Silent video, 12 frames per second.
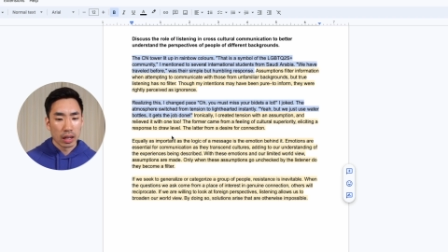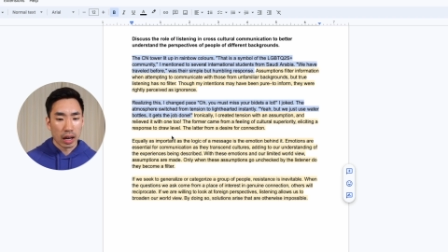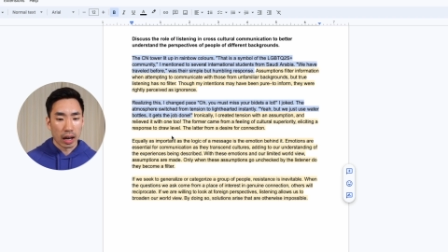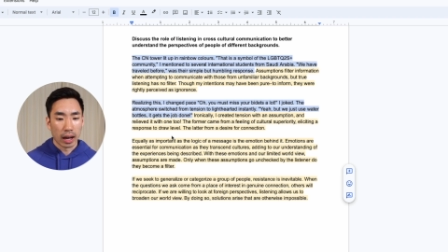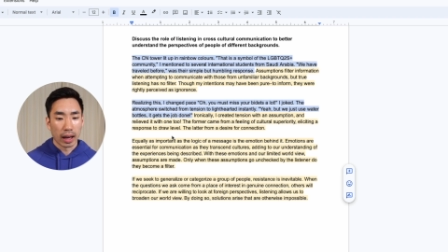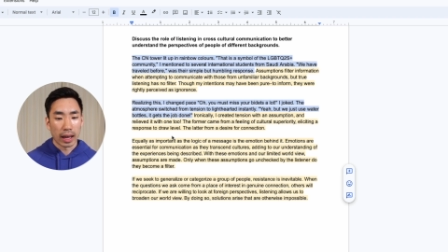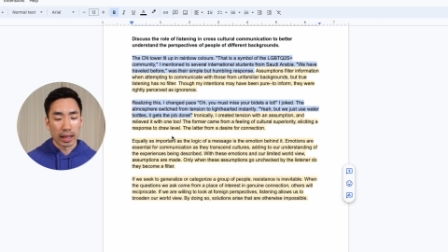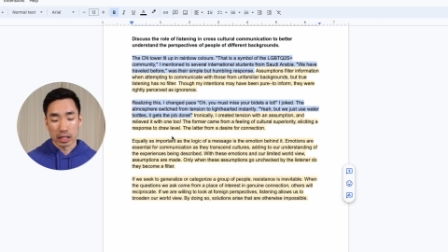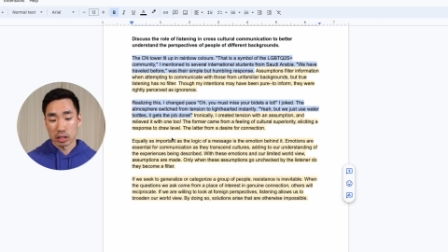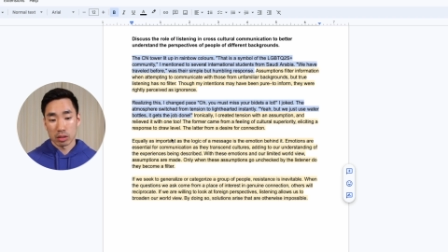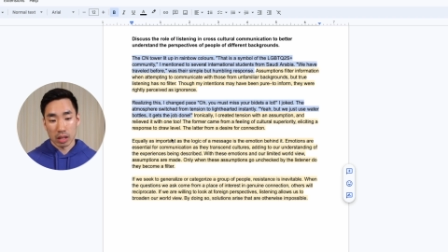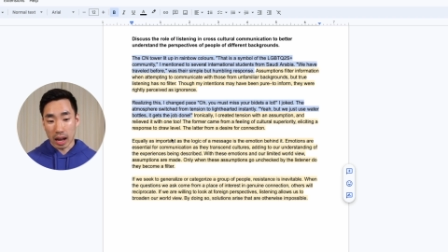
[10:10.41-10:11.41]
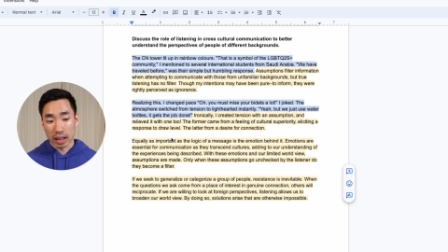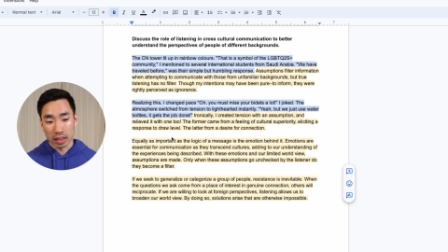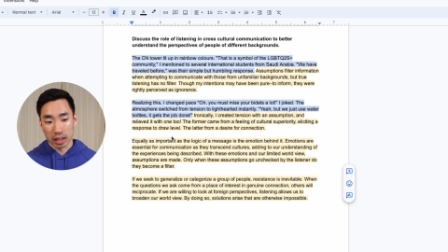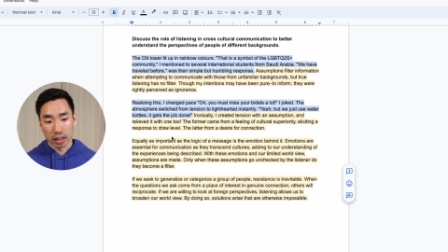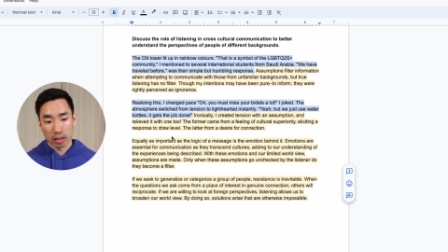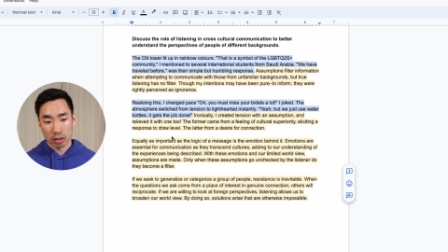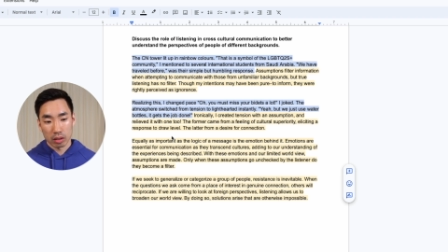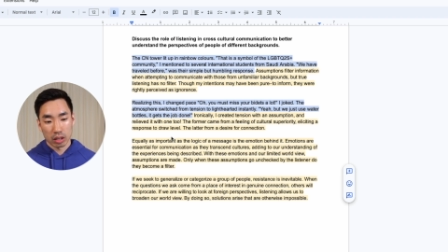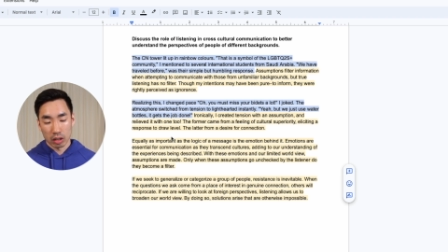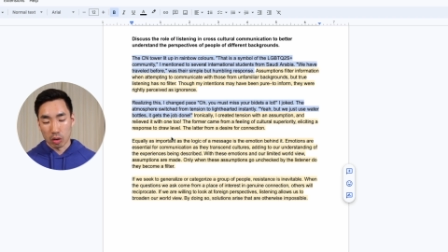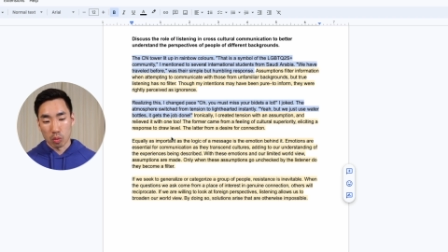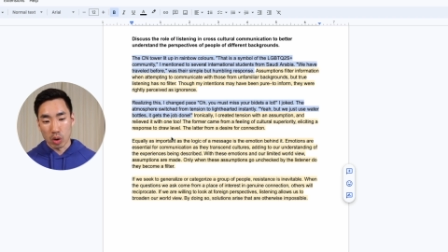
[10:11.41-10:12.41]
uh, at least I think,
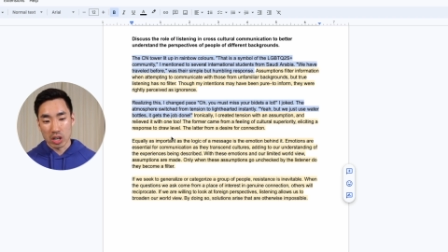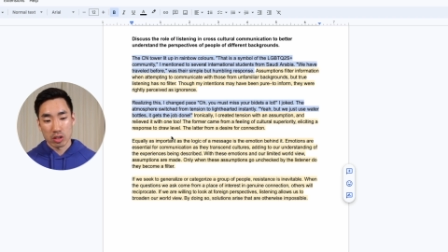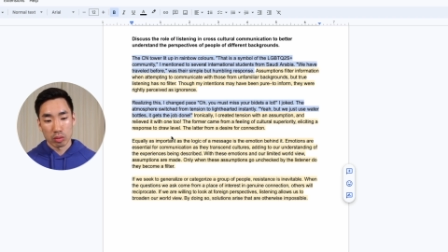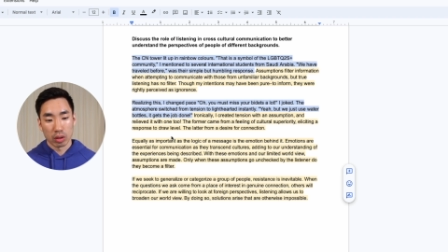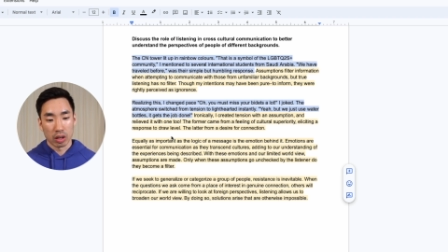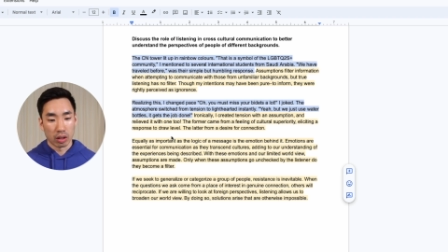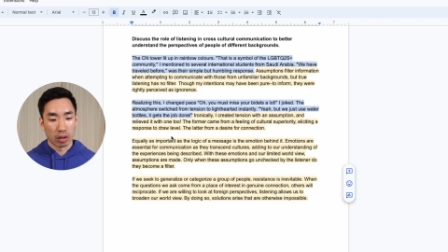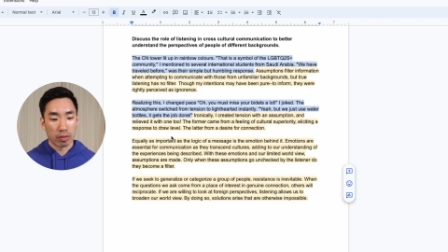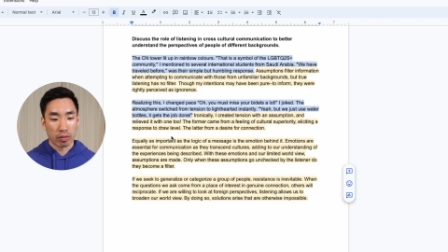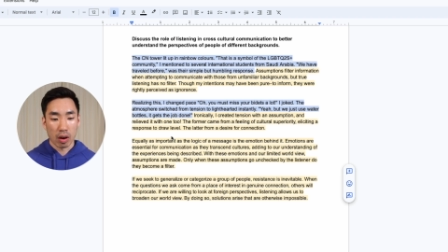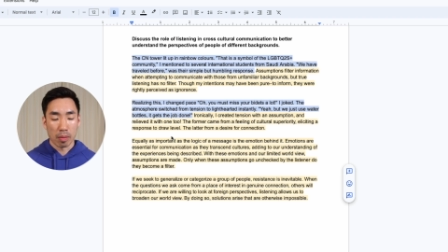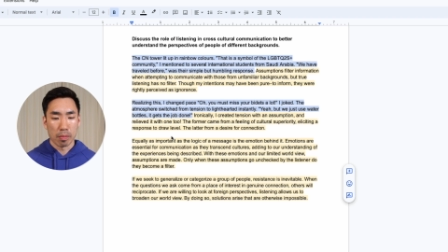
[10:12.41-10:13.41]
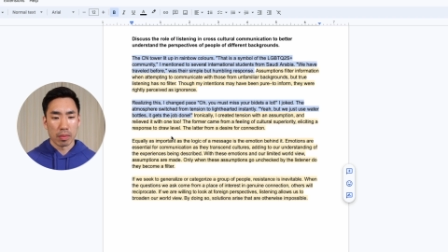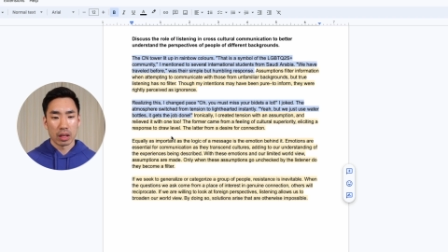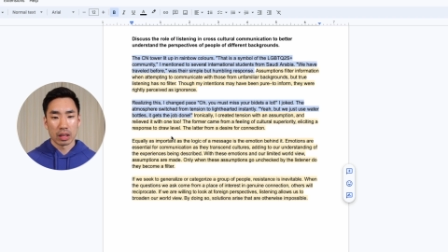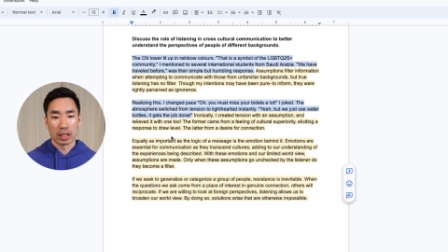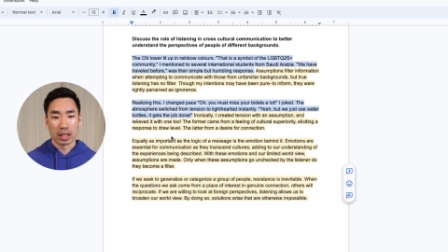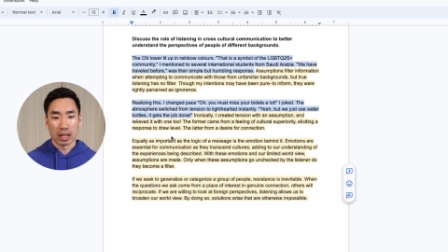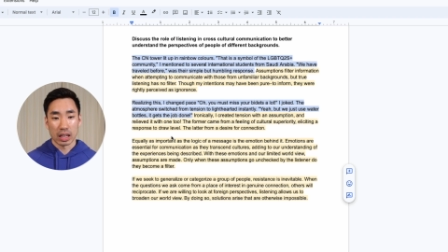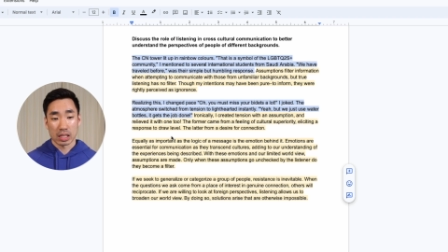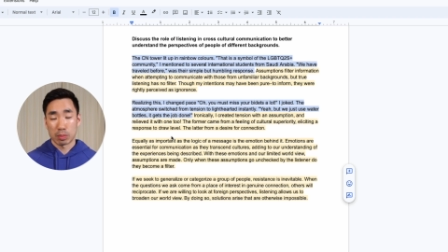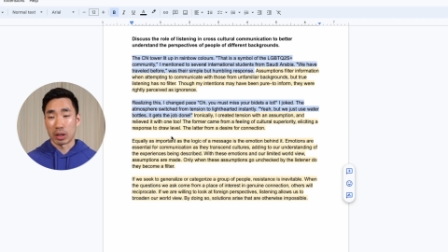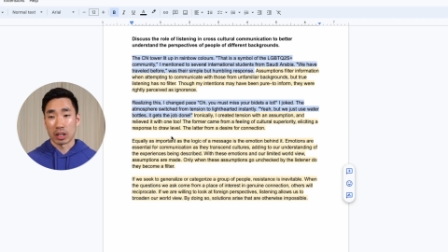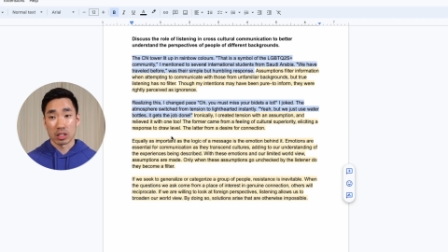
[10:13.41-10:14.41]
you know, what you learned from the
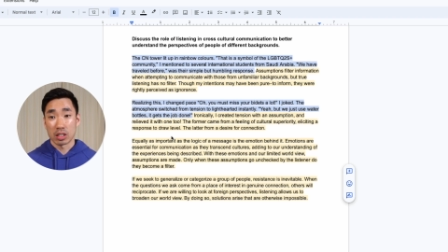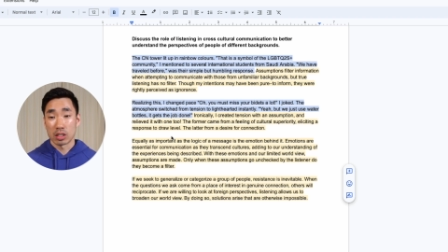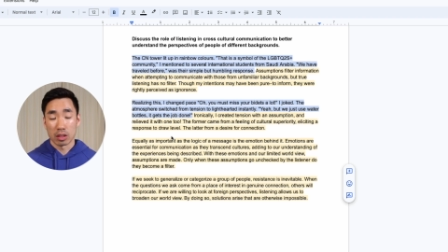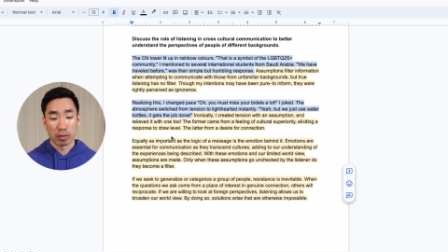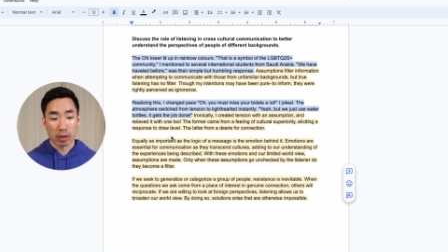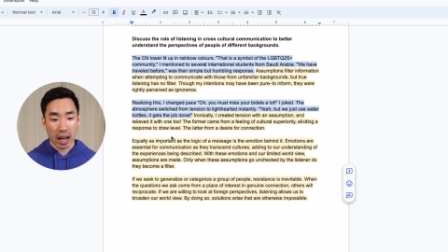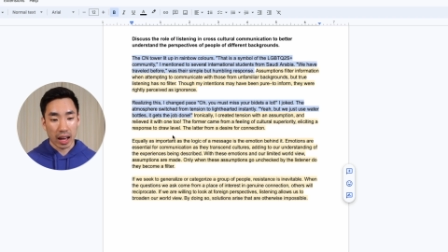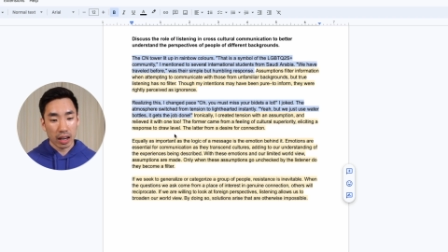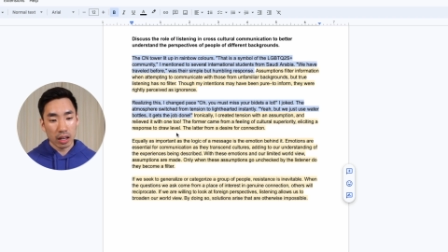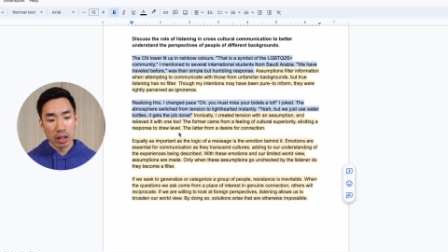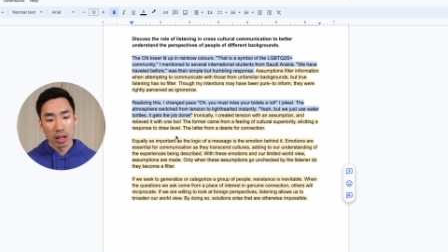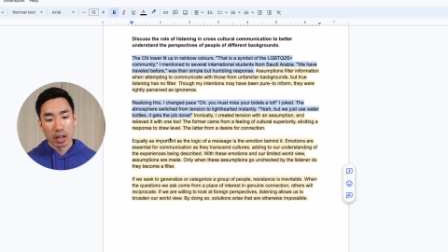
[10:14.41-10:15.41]
experiences you've had,